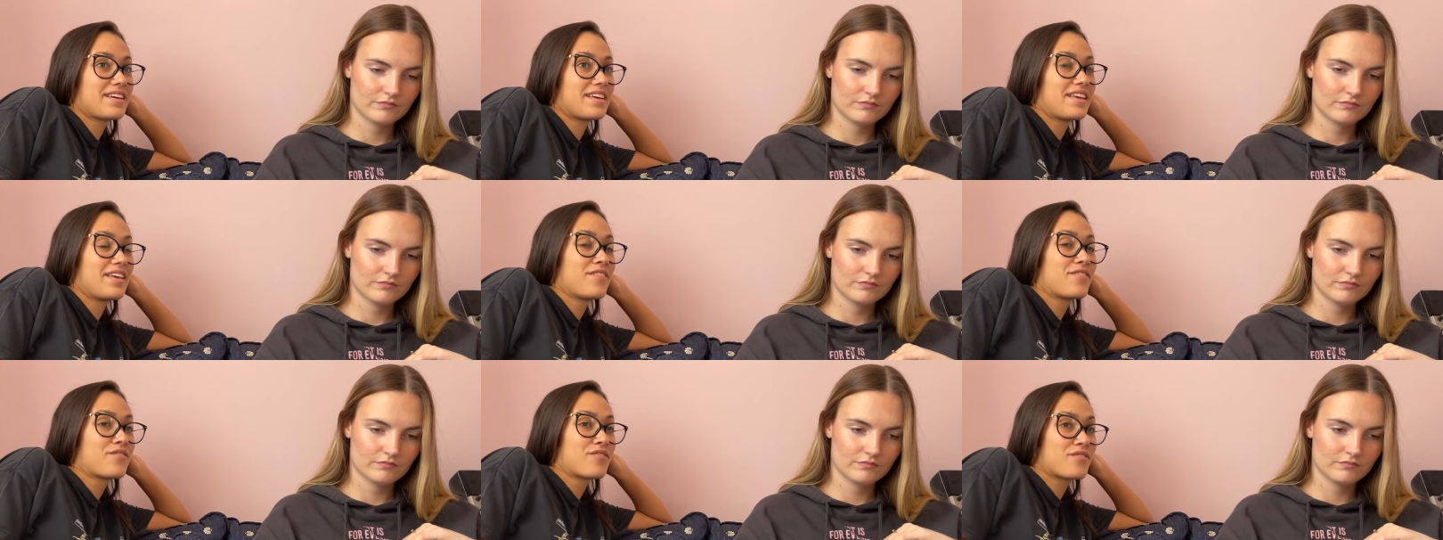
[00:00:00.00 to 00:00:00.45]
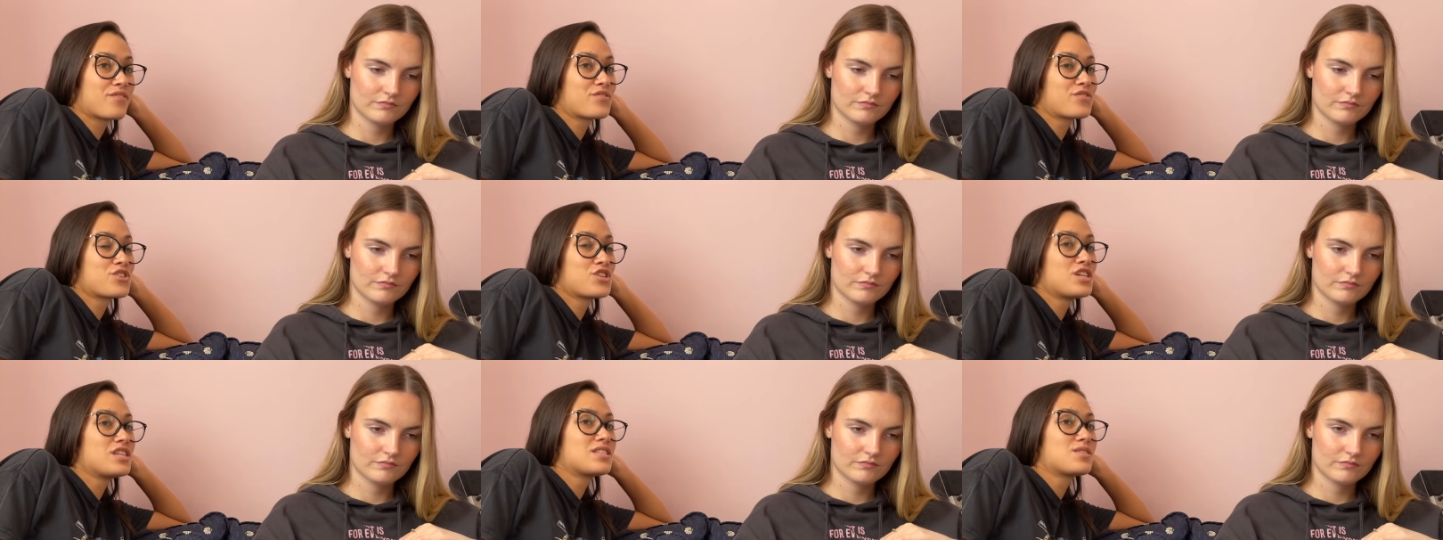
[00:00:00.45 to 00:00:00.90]
Speaker 1: if
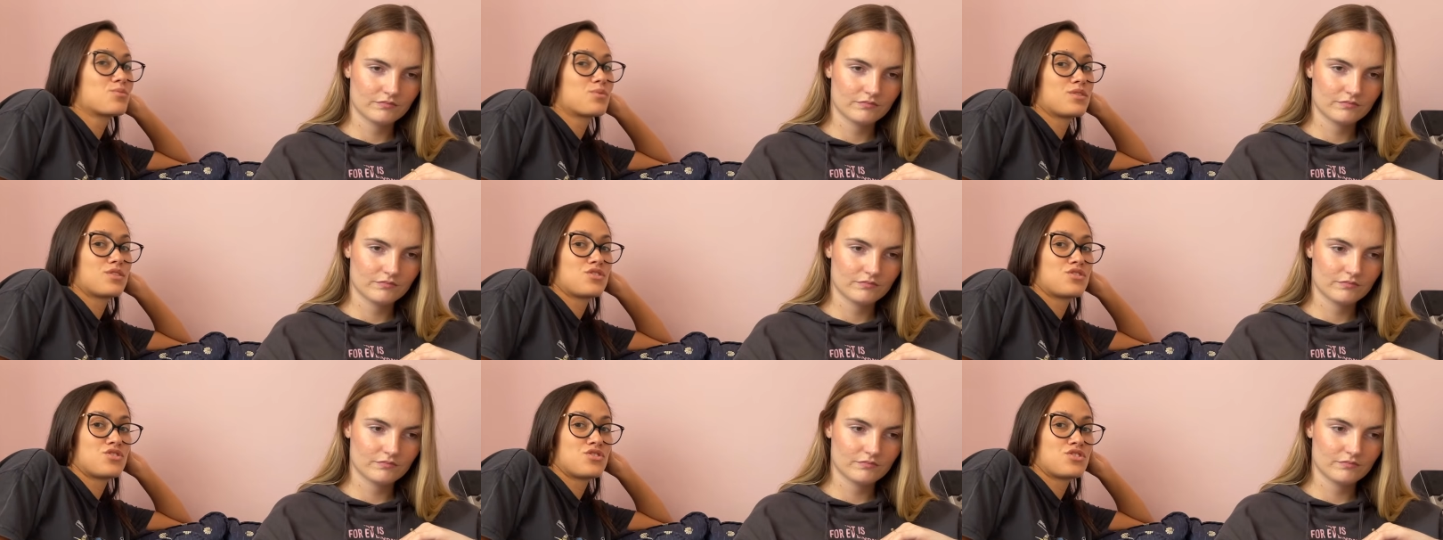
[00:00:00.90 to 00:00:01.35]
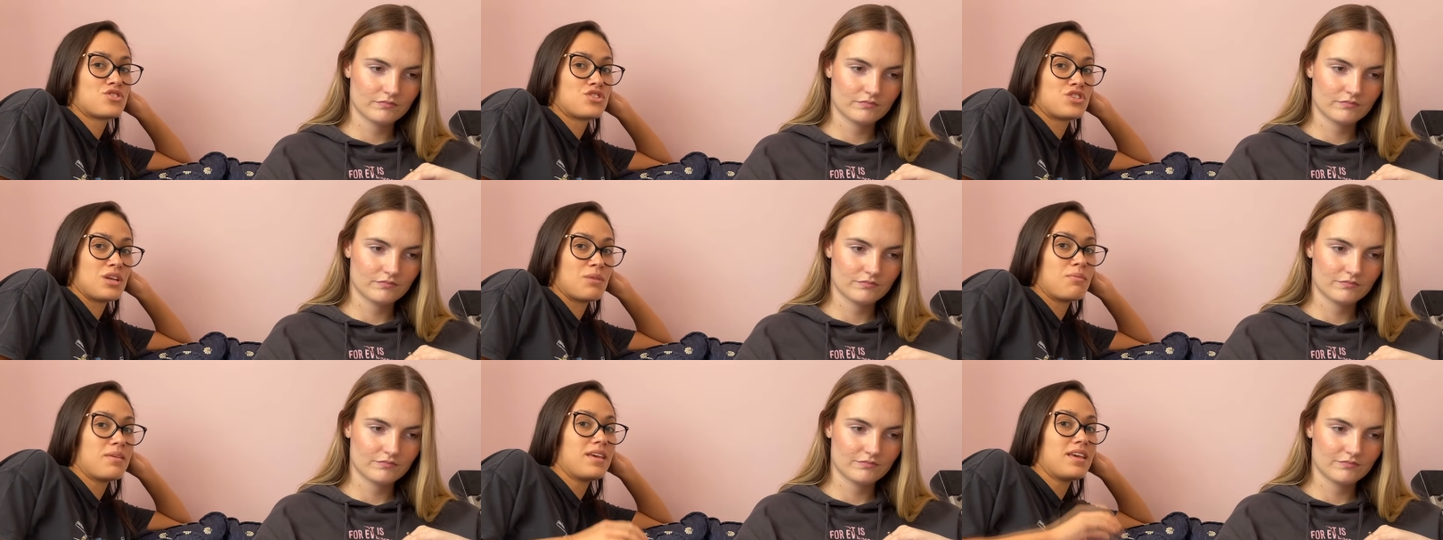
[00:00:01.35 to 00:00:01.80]
she's with
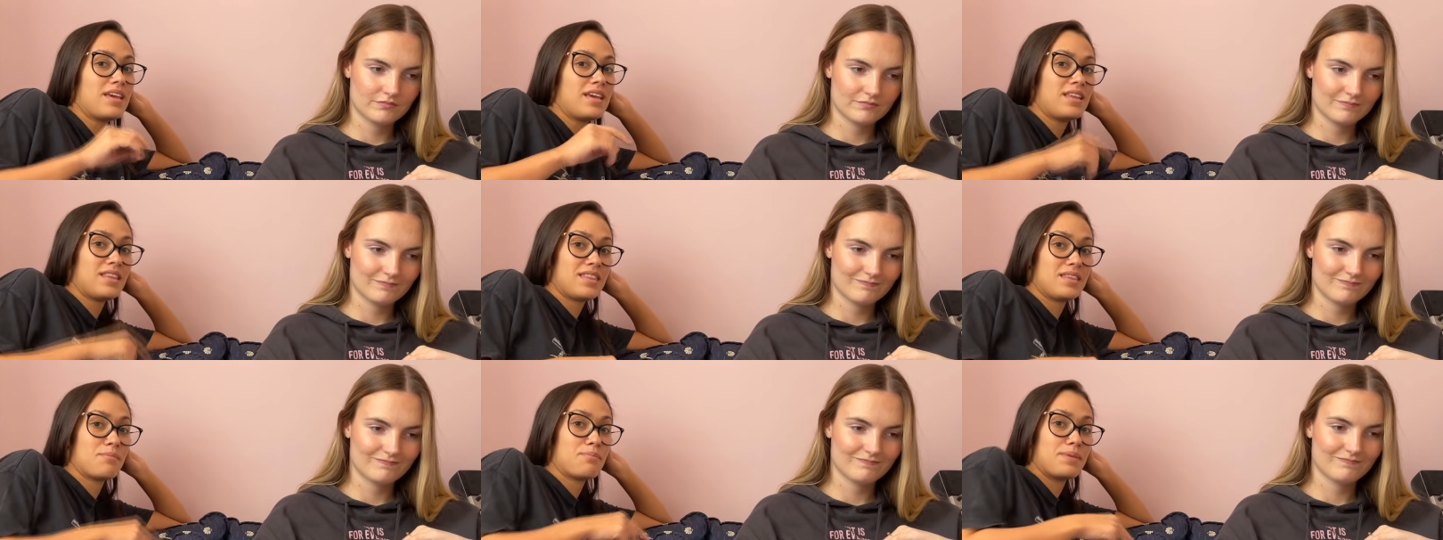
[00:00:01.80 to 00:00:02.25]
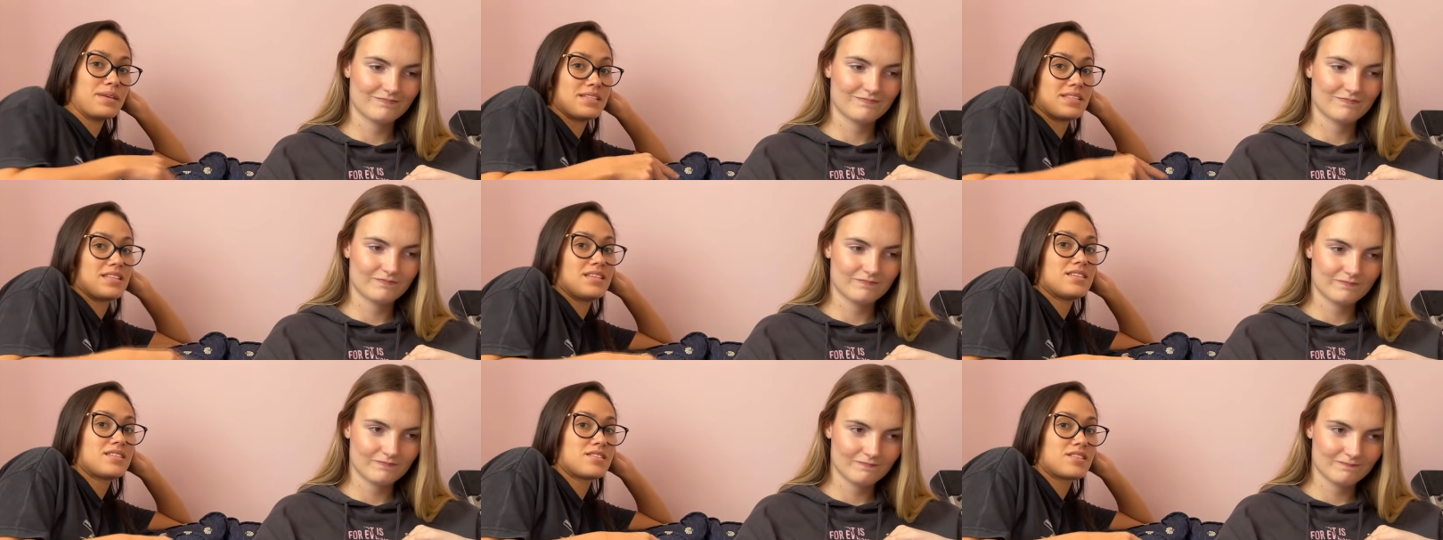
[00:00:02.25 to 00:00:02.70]
Jimmy in the
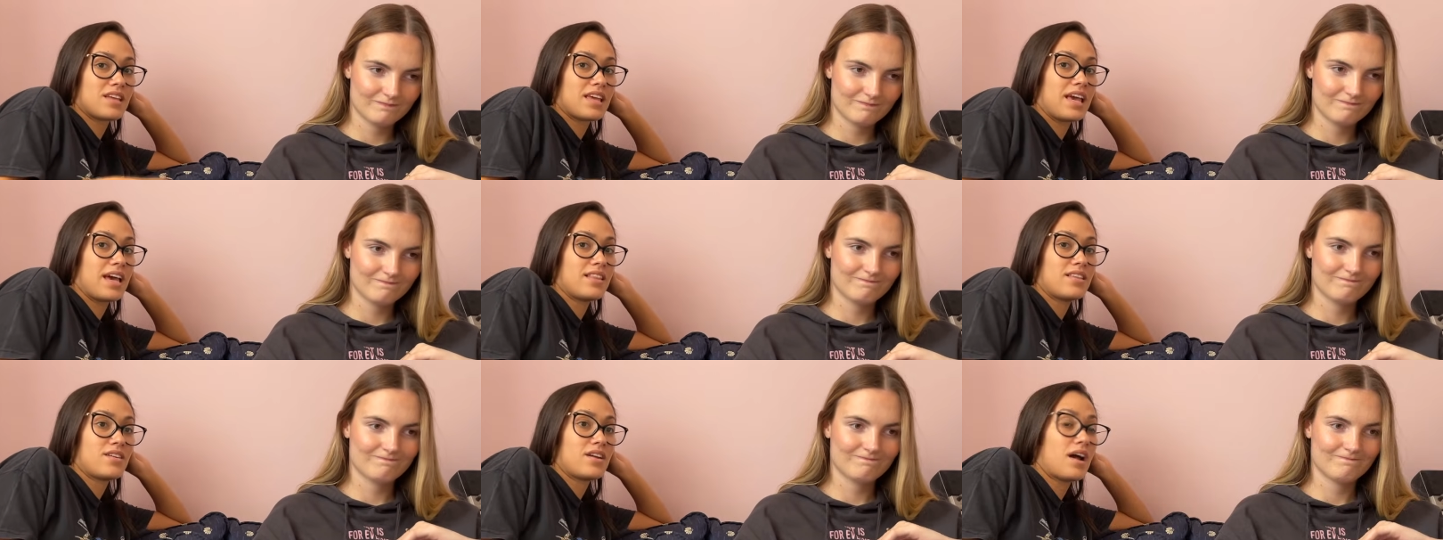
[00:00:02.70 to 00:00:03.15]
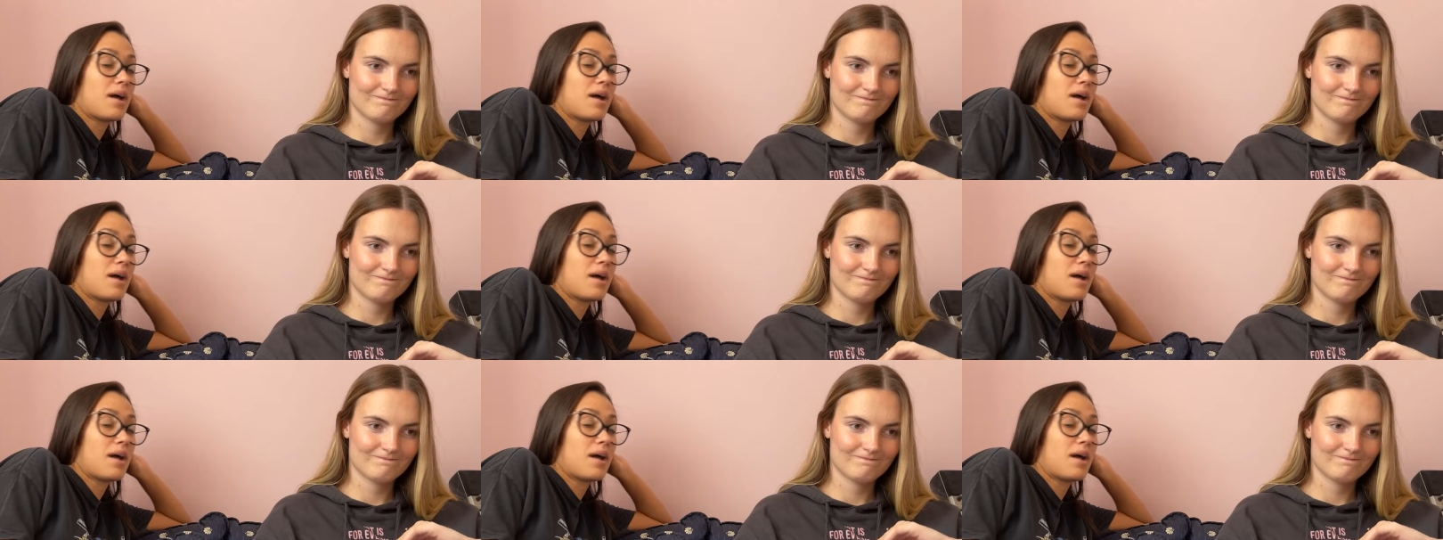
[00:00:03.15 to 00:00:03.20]
business together,